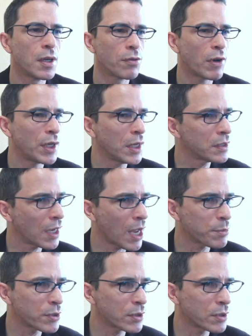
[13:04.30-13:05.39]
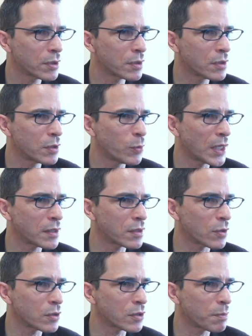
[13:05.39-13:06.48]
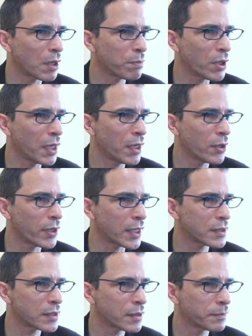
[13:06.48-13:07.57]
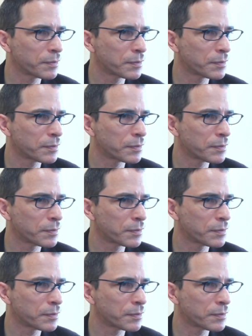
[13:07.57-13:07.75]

threatening to capture the 2 white stones by playing here next.